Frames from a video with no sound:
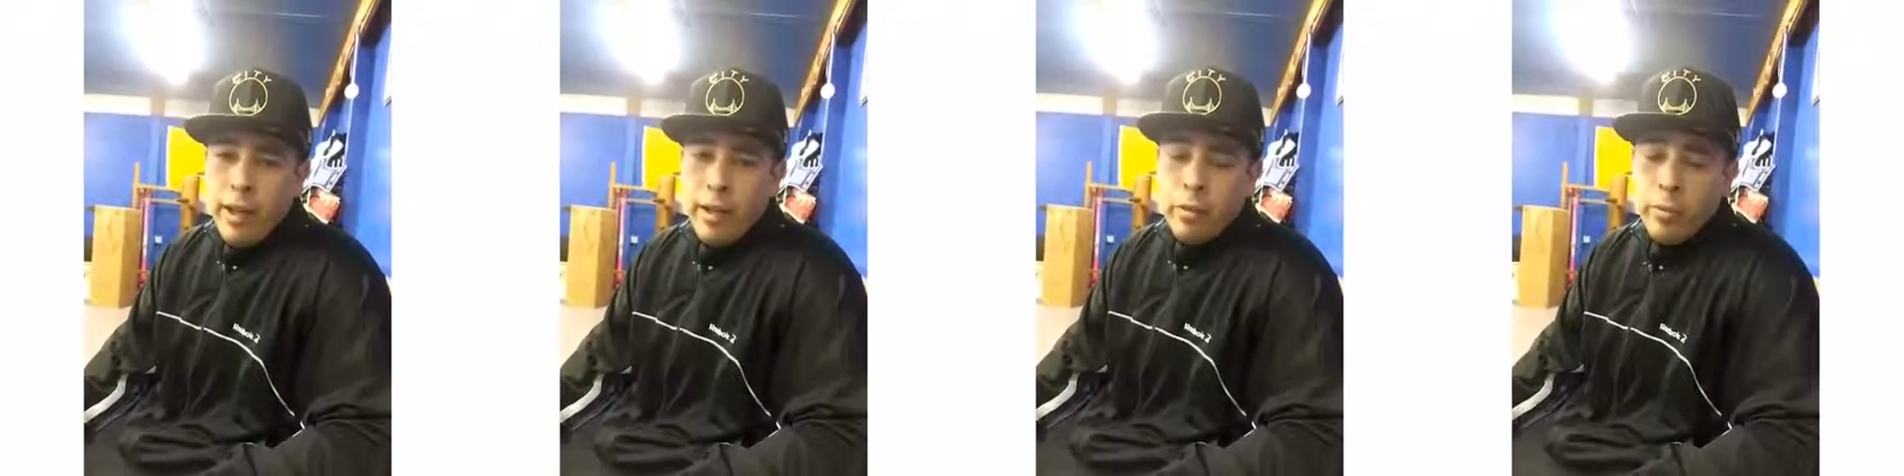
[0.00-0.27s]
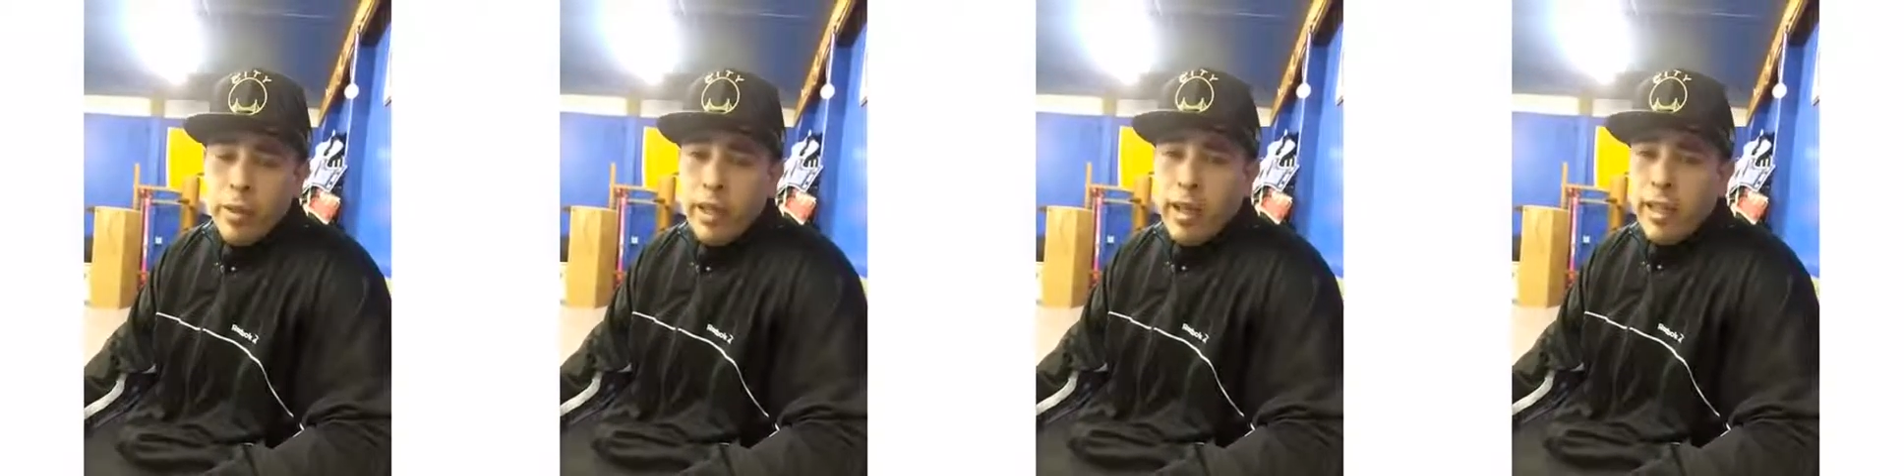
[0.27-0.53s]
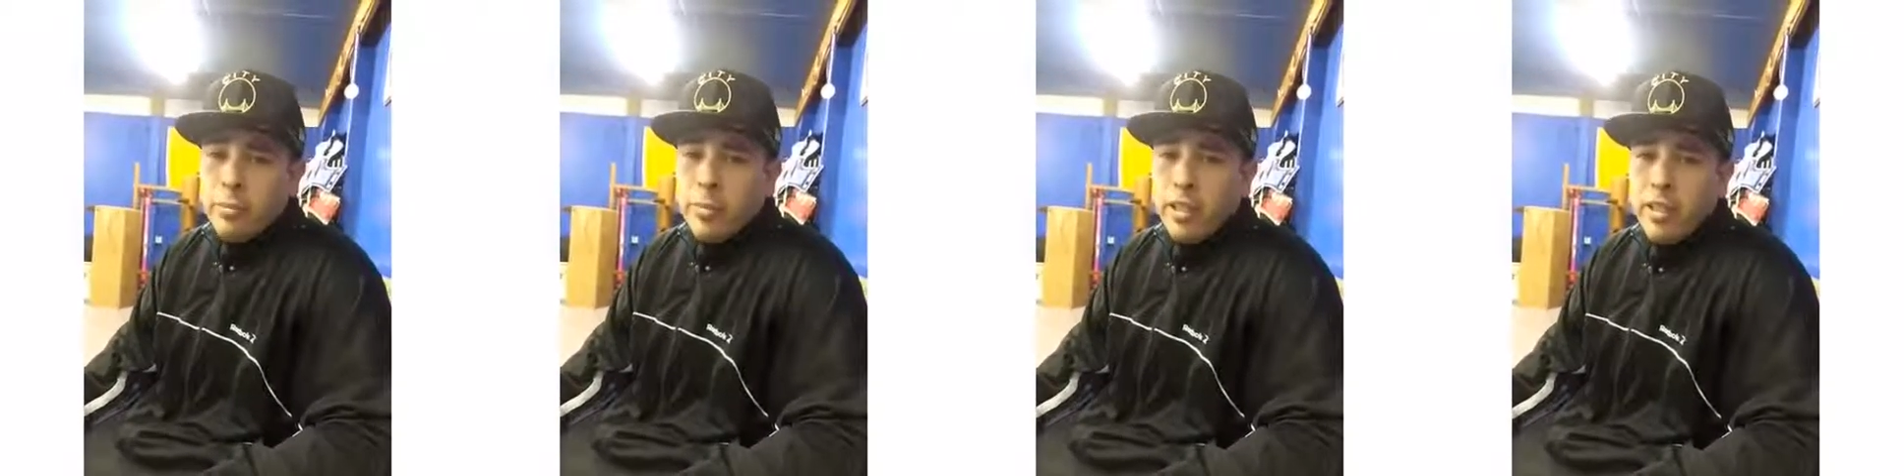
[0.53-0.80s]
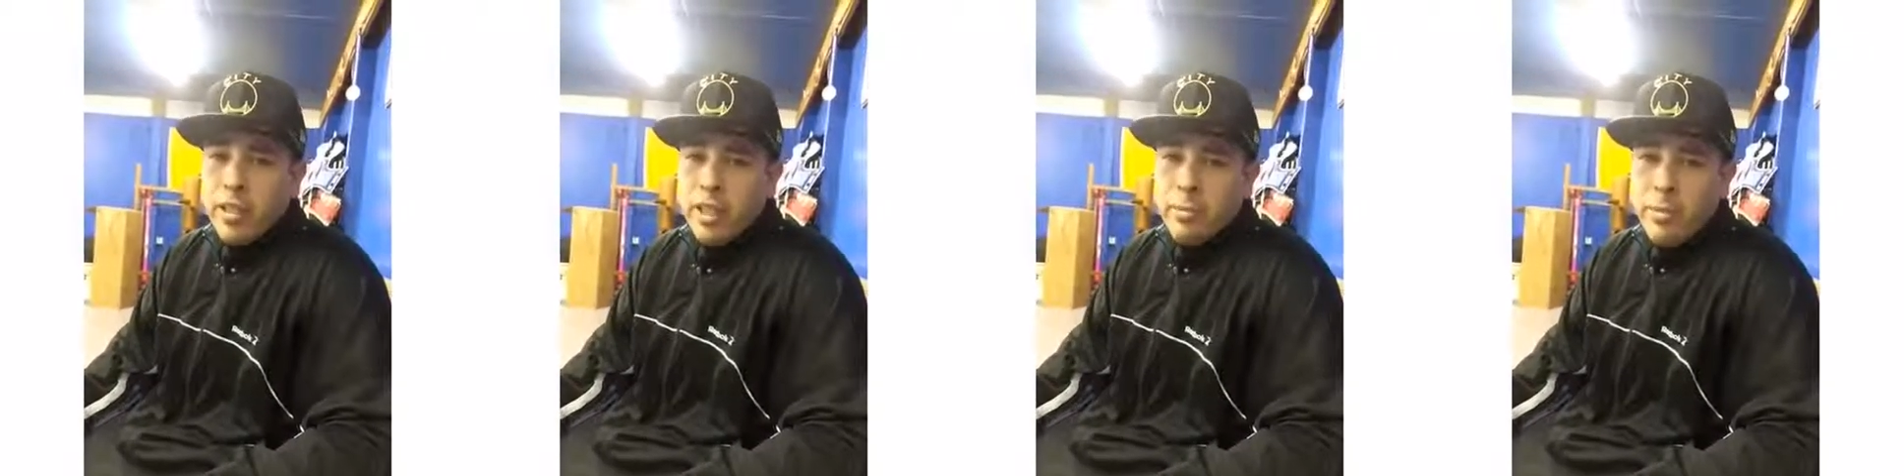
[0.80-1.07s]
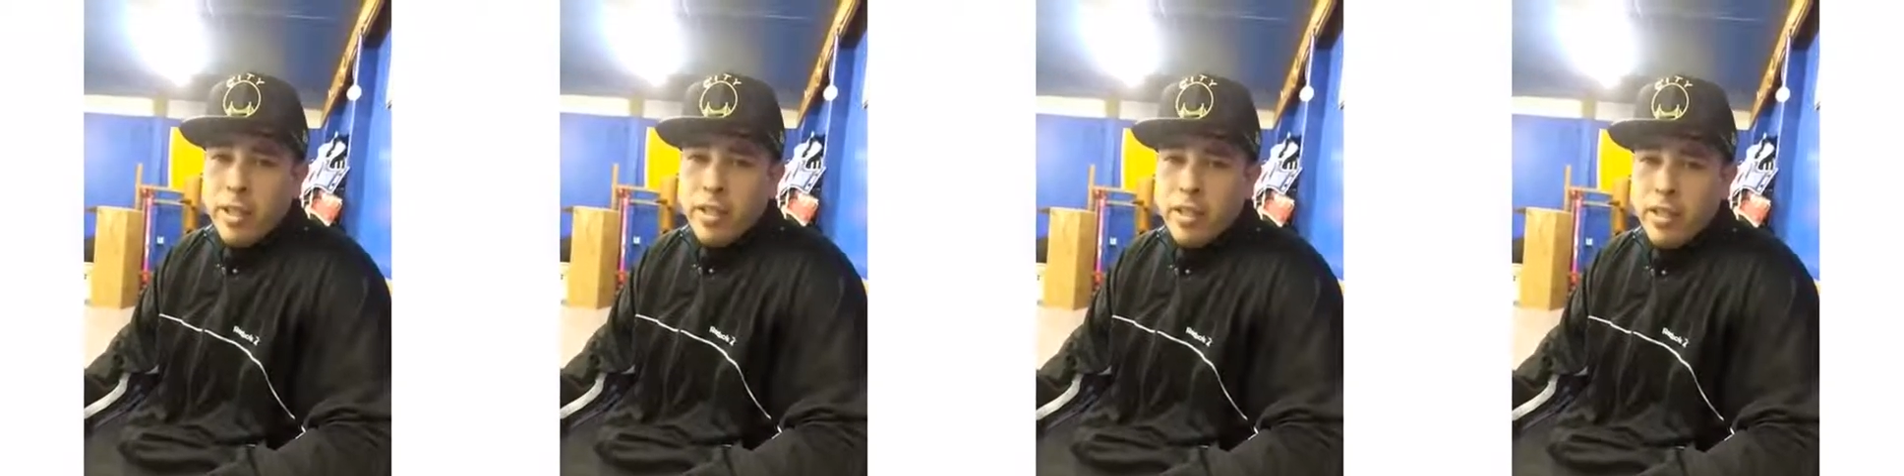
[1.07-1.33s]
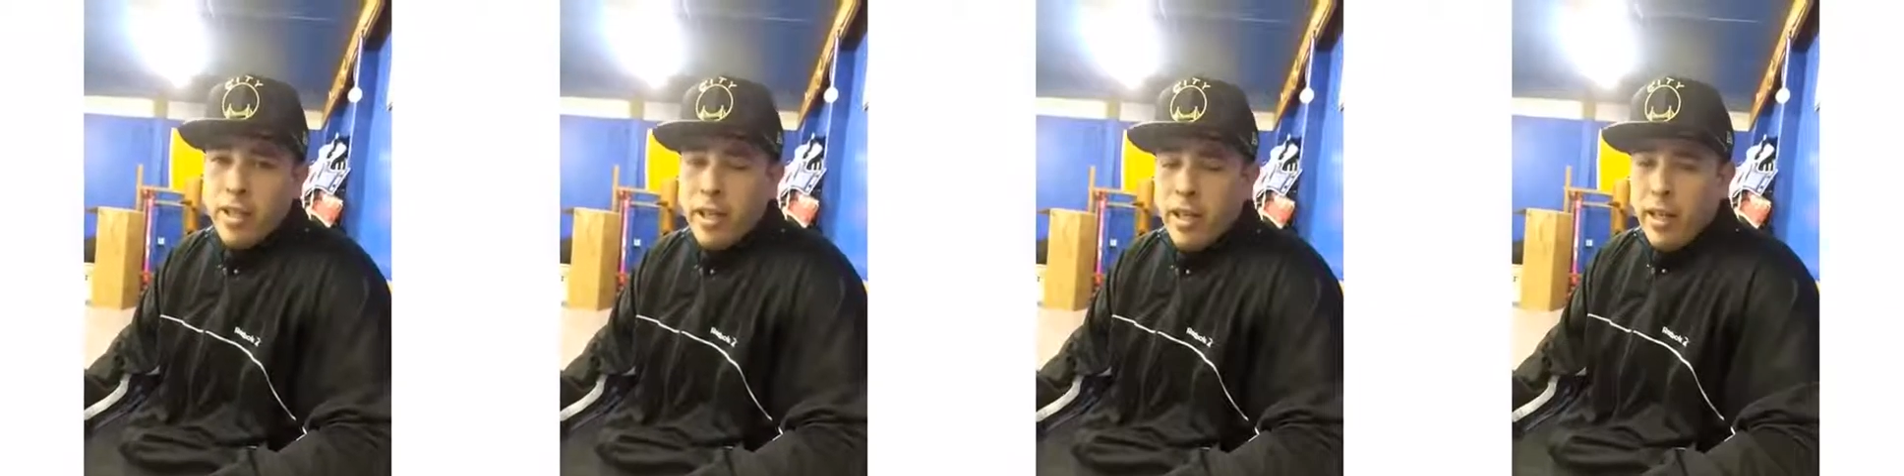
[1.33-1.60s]
It will be a high speed chess match,
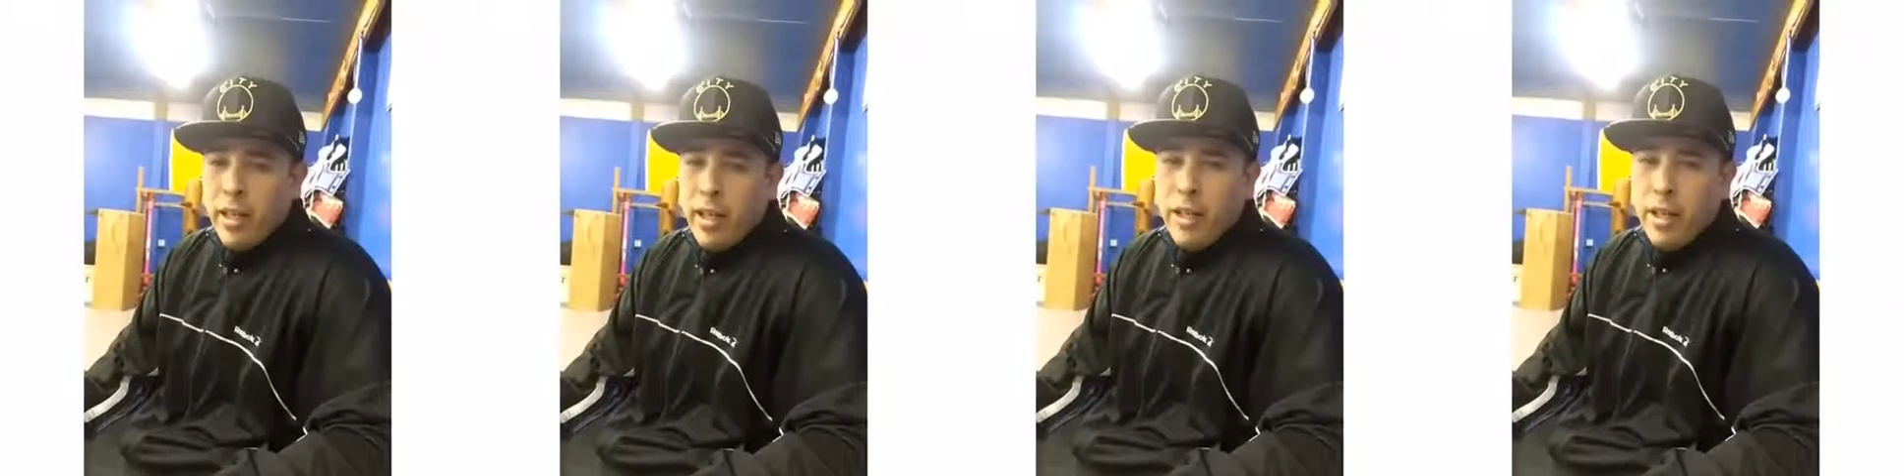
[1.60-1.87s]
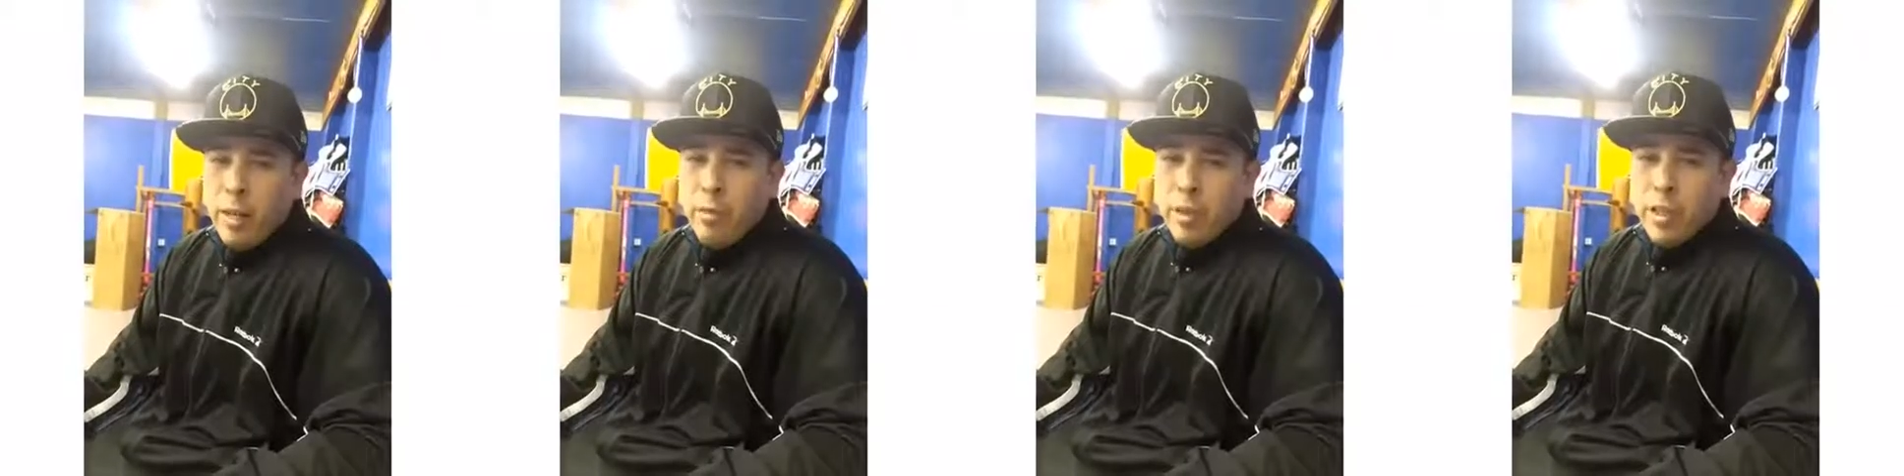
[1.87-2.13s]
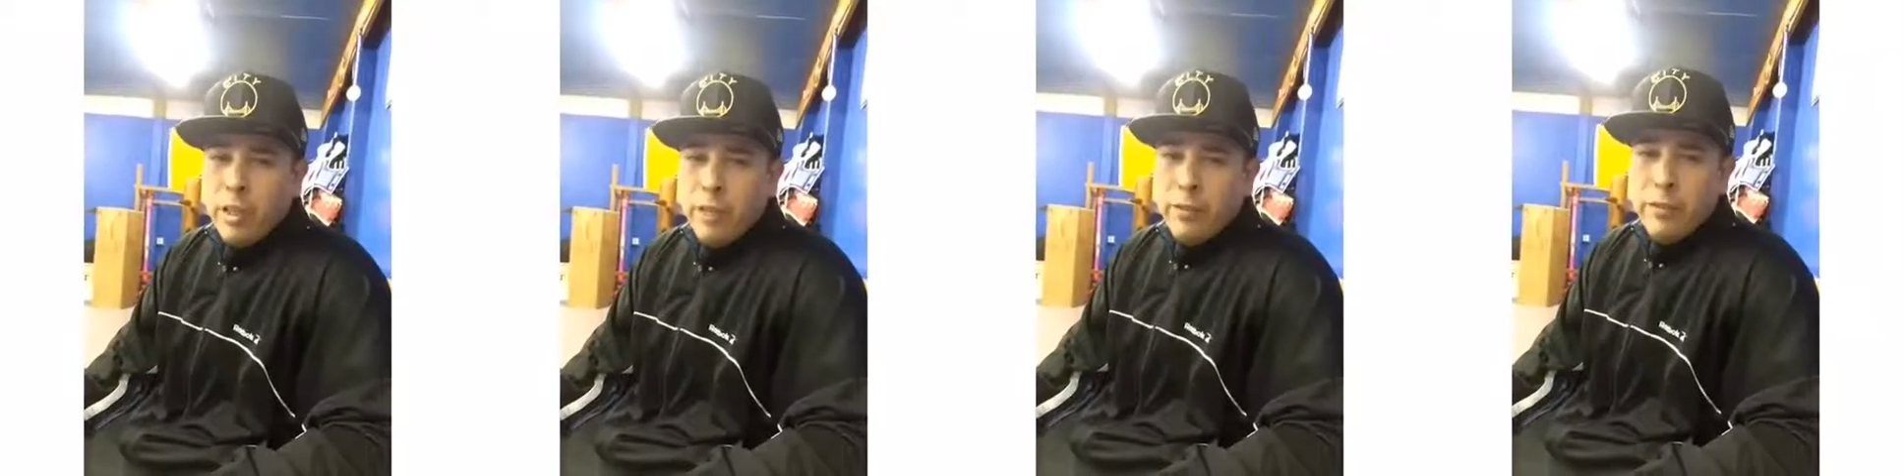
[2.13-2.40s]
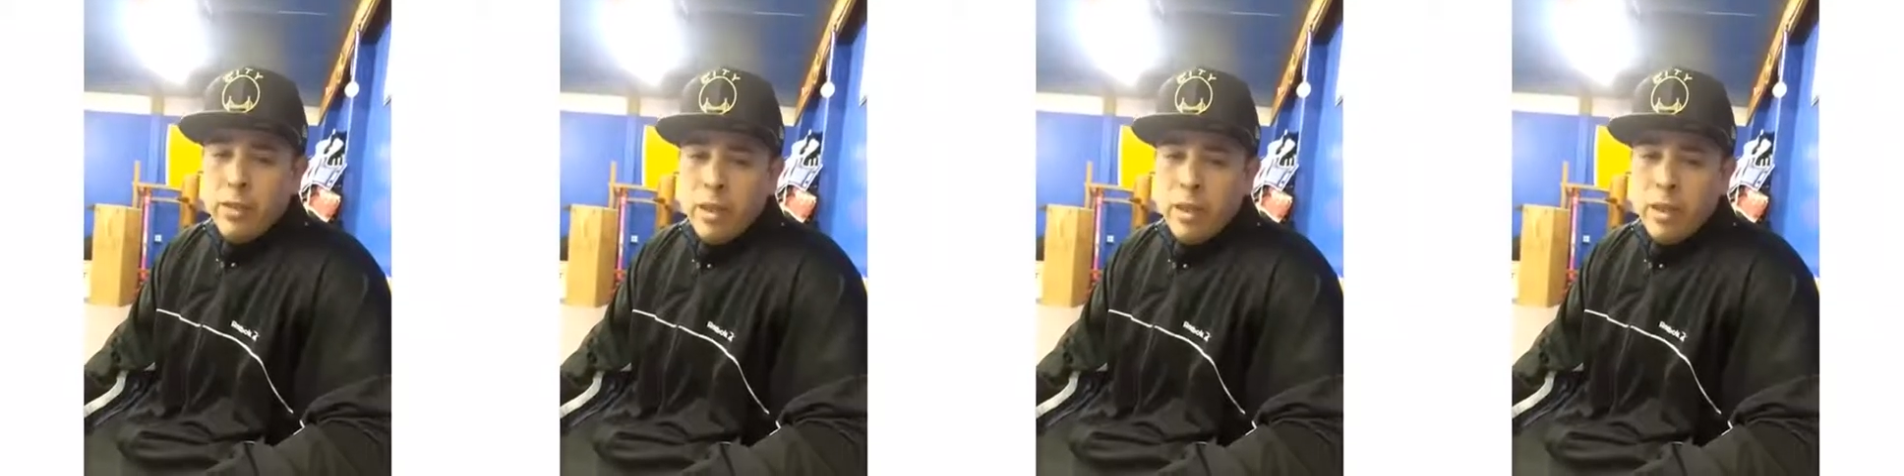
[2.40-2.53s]
and I believe